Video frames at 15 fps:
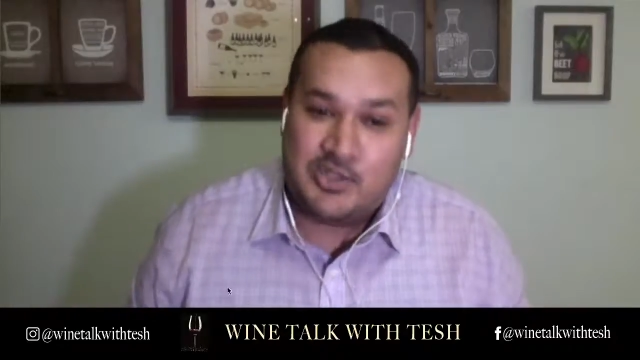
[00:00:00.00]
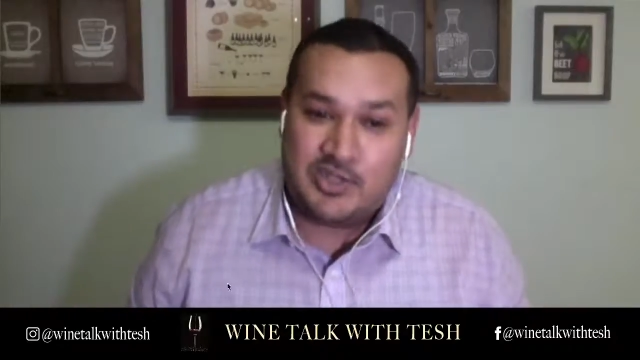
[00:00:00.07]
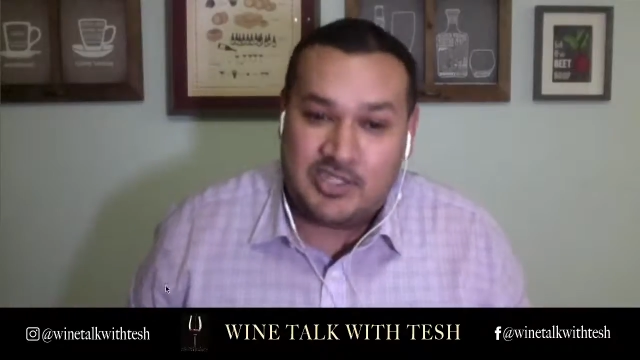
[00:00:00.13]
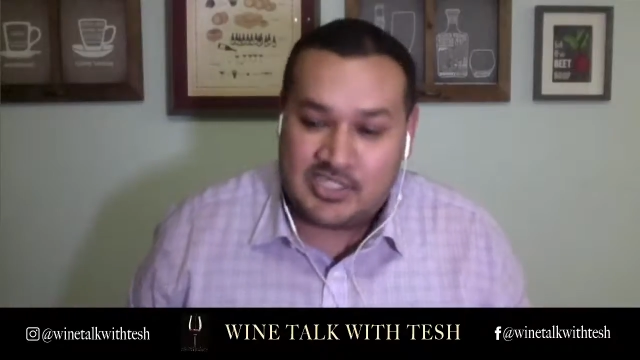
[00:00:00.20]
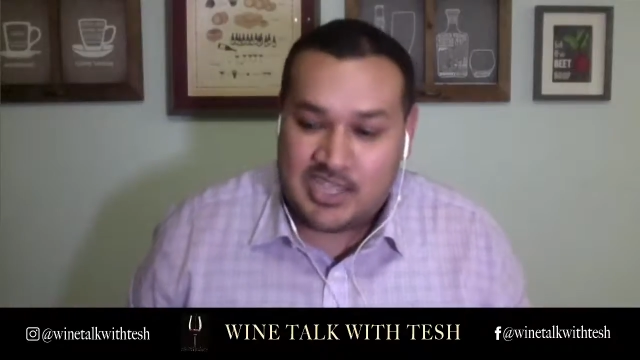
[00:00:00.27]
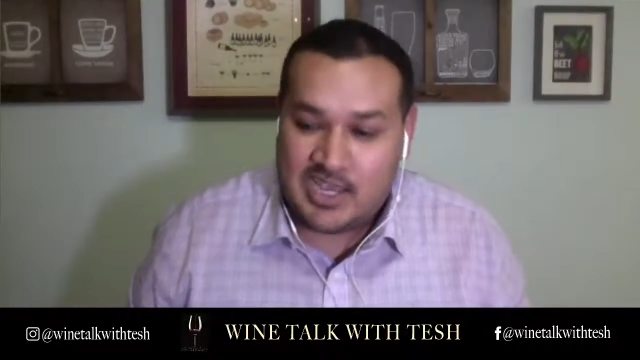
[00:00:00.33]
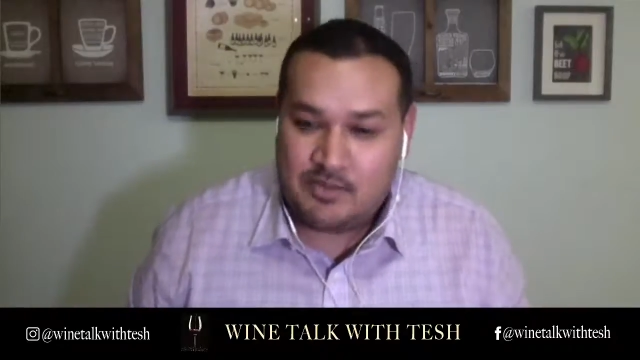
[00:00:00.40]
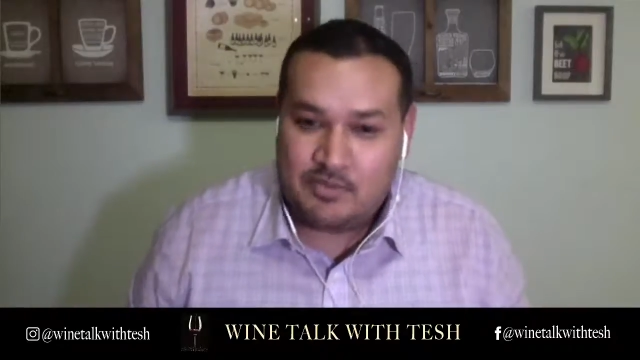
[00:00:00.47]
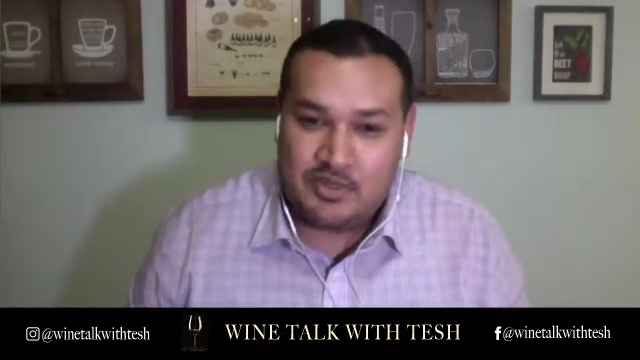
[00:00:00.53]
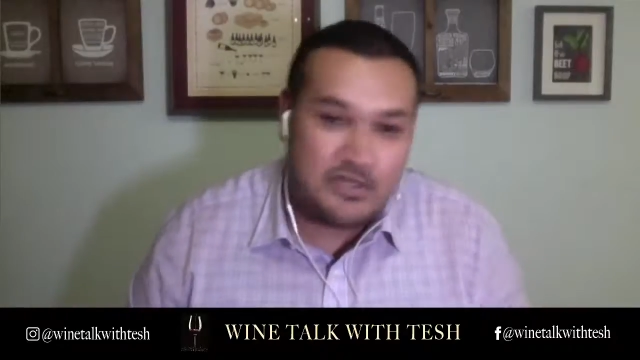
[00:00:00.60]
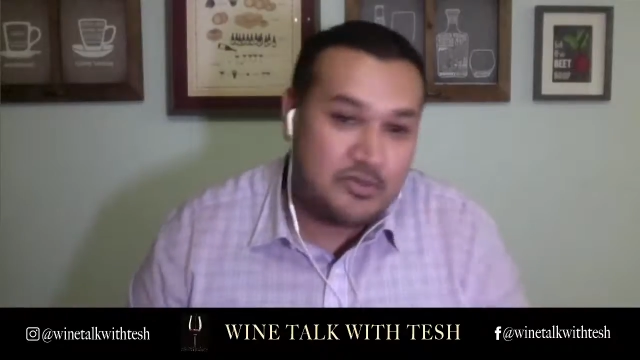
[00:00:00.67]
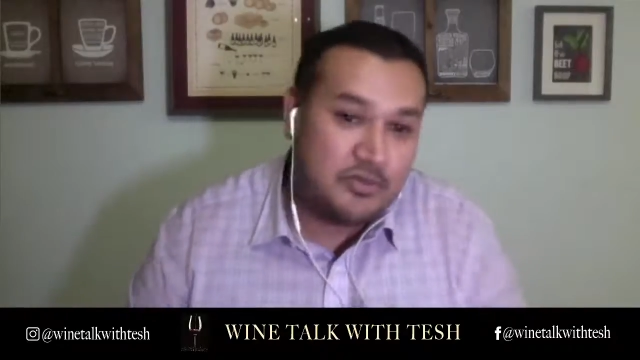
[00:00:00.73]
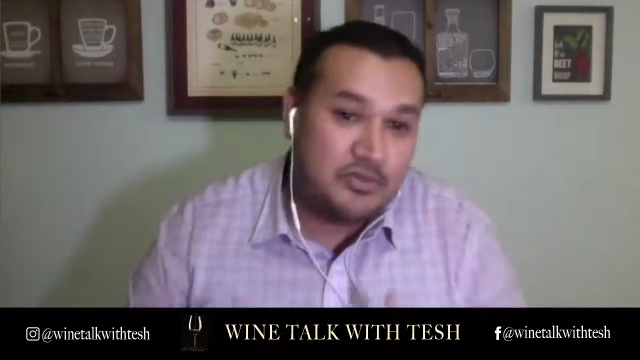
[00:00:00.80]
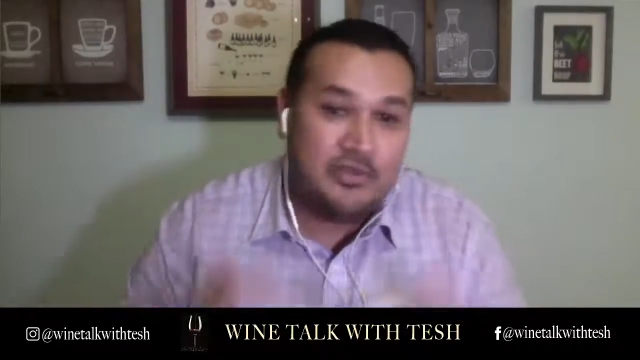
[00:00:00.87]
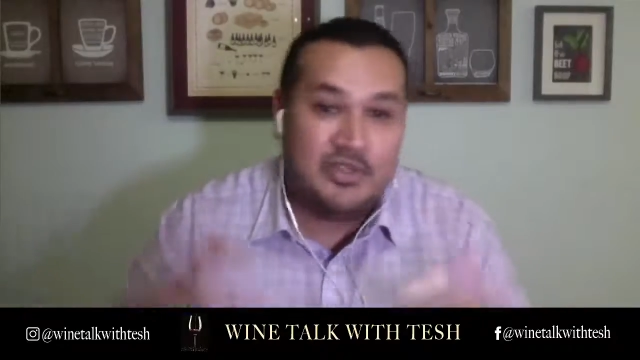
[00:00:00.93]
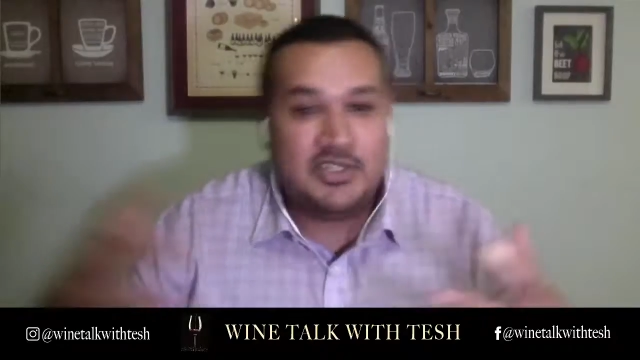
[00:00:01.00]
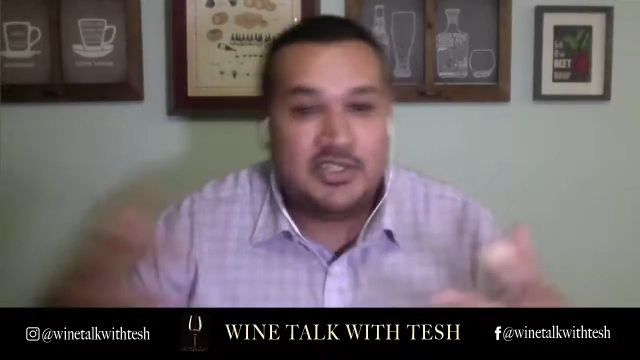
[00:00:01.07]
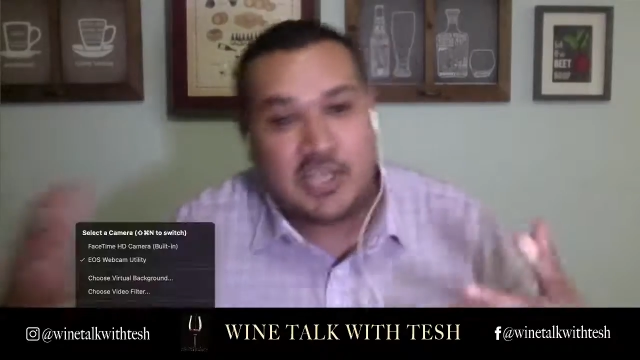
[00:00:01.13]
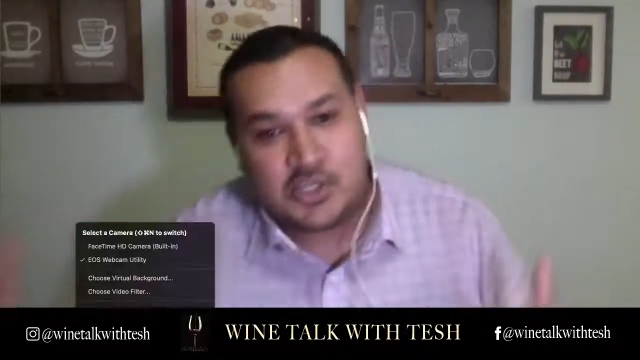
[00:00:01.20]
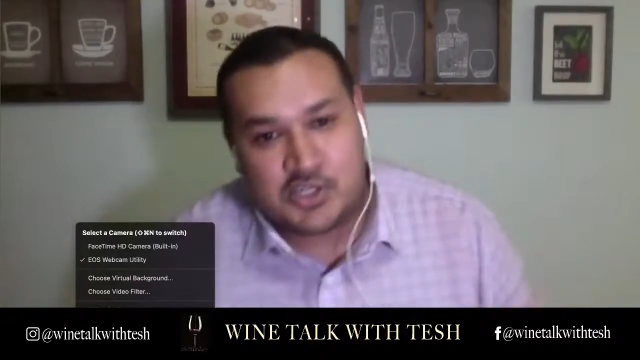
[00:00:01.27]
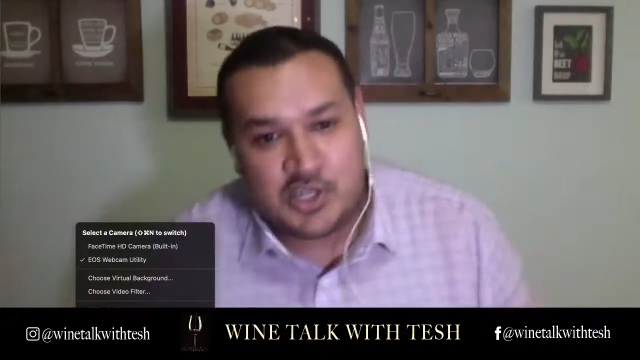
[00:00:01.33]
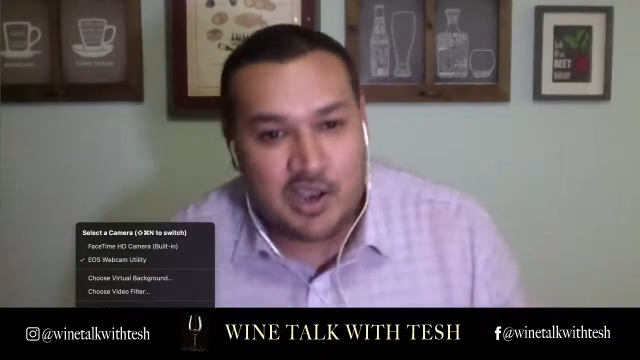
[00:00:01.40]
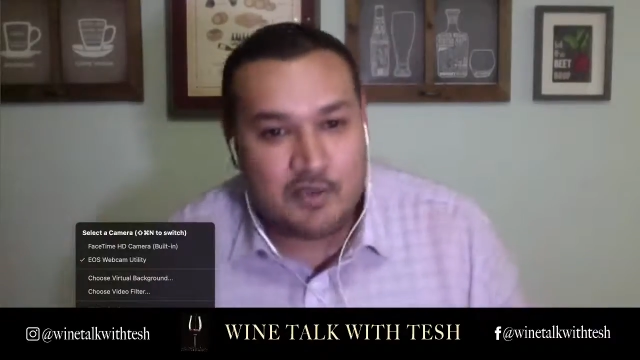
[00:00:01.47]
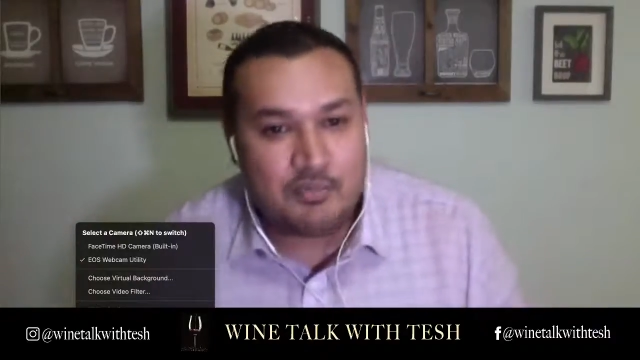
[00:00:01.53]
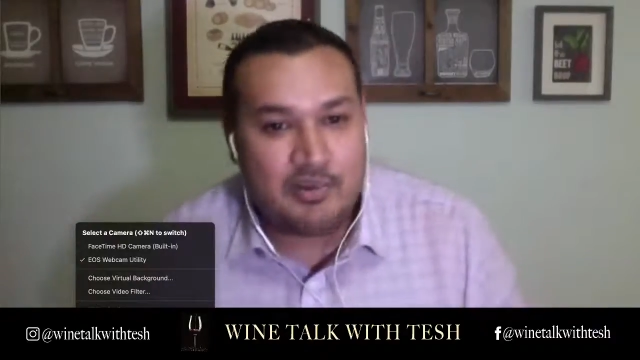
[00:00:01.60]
are excited because we're doing the Tesh Talk